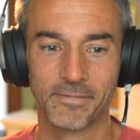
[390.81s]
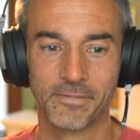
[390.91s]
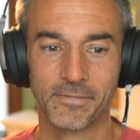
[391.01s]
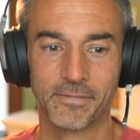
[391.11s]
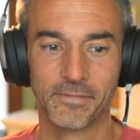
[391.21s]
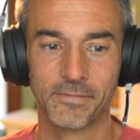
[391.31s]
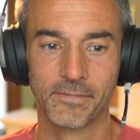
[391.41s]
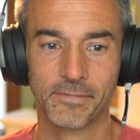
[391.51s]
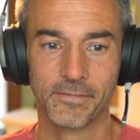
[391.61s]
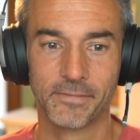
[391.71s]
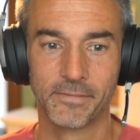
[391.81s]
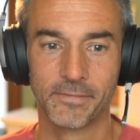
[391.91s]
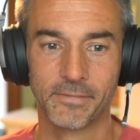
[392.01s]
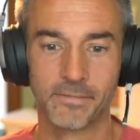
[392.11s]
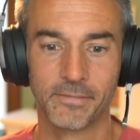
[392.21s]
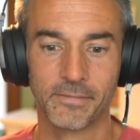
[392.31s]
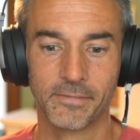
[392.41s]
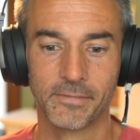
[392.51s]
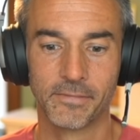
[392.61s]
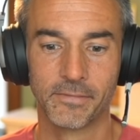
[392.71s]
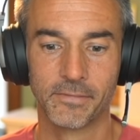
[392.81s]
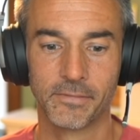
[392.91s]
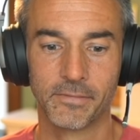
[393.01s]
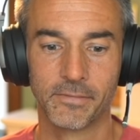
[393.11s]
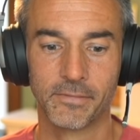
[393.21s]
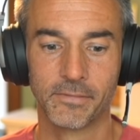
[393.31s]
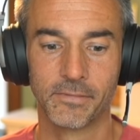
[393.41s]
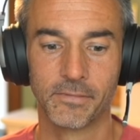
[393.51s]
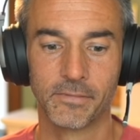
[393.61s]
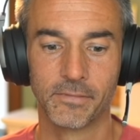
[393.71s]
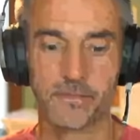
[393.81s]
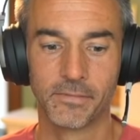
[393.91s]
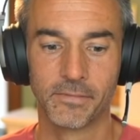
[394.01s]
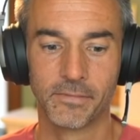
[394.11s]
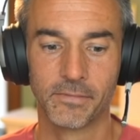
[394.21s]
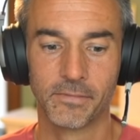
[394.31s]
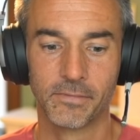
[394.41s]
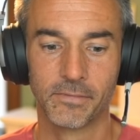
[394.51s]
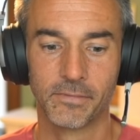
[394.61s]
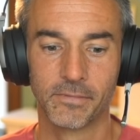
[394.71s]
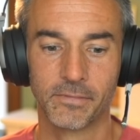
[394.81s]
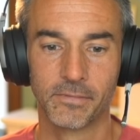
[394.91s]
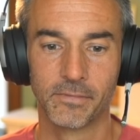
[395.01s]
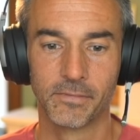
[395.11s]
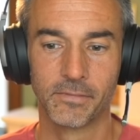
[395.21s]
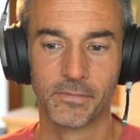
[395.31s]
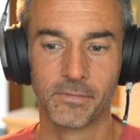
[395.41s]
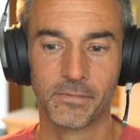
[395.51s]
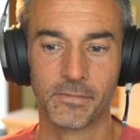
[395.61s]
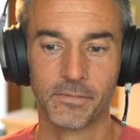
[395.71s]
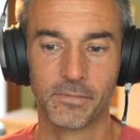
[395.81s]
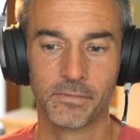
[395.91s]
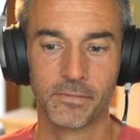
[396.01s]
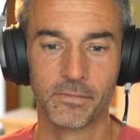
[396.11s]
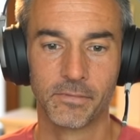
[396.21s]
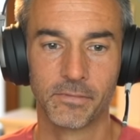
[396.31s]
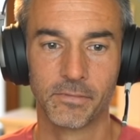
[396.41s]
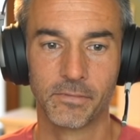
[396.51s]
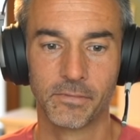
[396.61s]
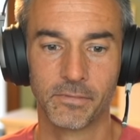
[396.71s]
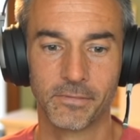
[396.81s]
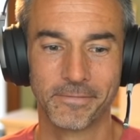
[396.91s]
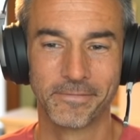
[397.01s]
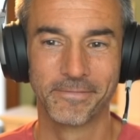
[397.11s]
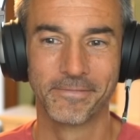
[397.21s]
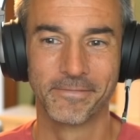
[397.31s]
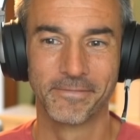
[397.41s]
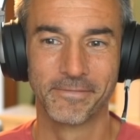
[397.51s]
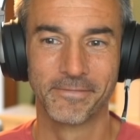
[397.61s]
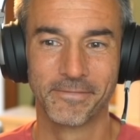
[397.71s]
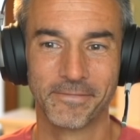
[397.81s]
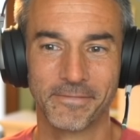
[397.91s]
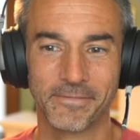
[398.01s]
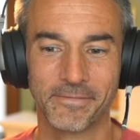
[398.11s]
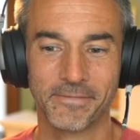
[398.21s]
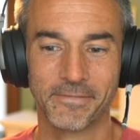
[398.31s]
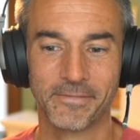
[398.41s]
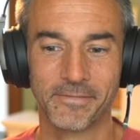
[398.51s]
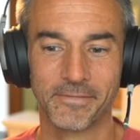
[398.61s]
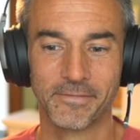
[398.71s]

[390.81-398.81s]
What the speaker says: (silent)